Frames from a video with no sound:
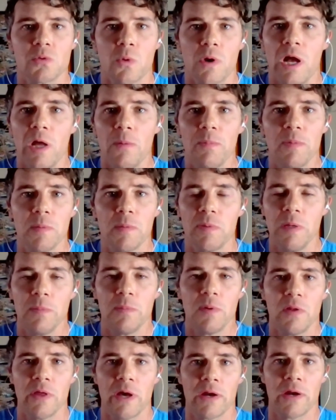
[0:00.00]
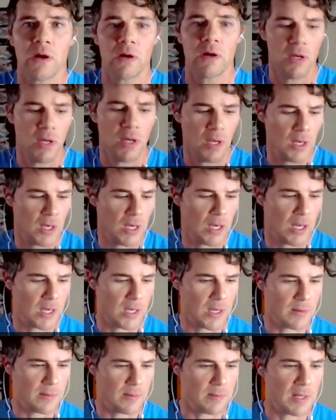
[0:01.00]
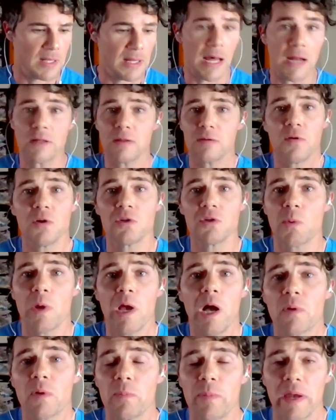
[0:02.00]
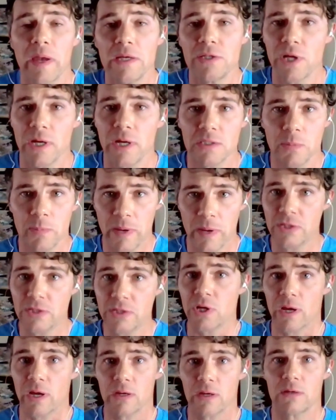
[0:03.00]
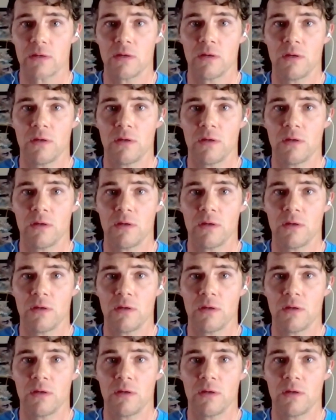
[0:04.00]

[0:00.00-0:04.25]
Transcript: We're helping people that are, um, a lot of the folks we help are paycheck to paycheck,